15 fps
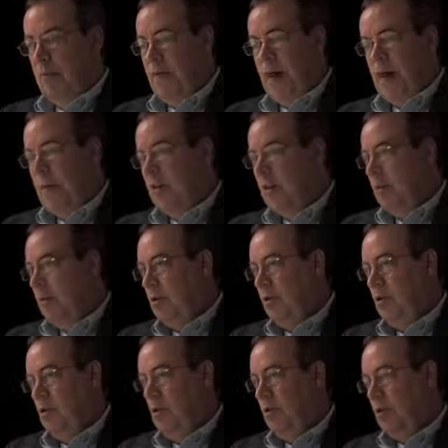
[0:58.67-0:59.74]
fact that someone
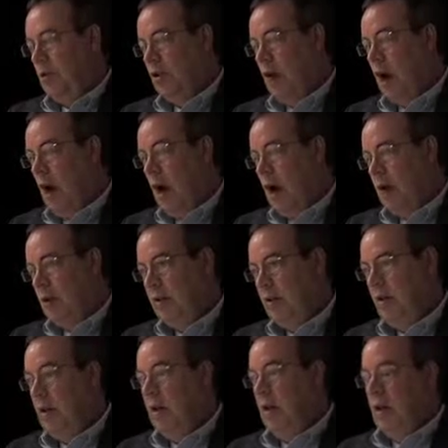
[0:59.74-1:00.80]
chose dogs,